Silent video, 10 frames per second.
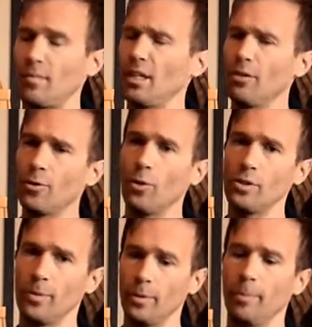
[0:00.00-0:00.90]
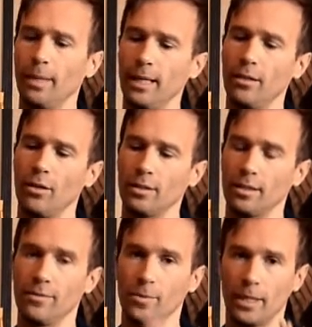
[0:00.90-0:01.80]
Of course, when we play
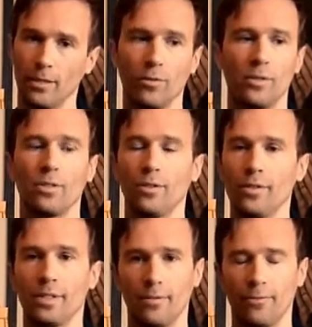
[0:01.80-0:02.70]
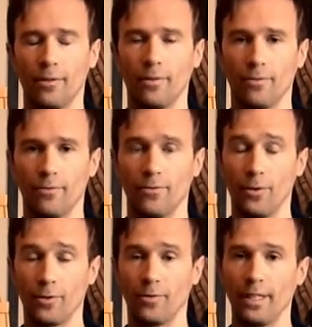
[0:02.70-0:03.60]
octaves, we can also use the
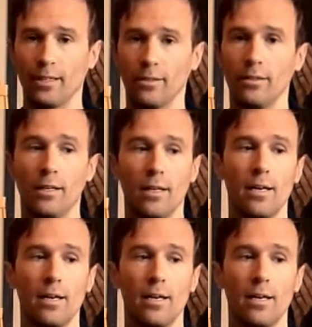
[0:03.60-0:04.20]
fourth finger.